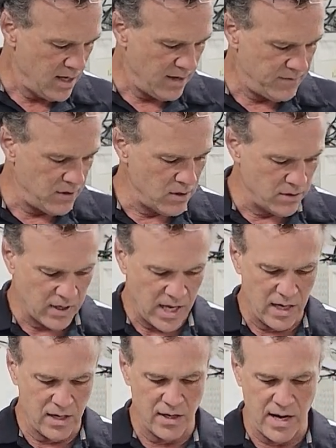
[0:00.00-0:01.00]
If you don't
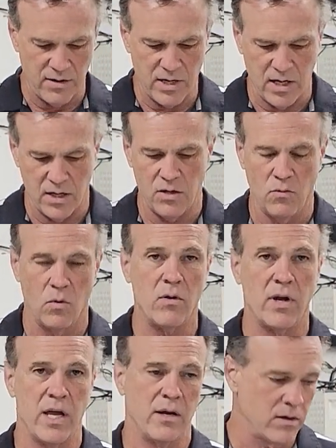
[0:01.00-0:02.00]
get it down in, you
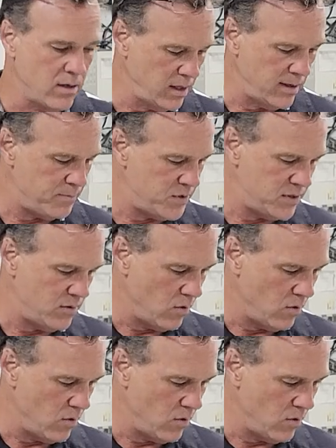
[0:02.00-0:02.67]
won't get your clips.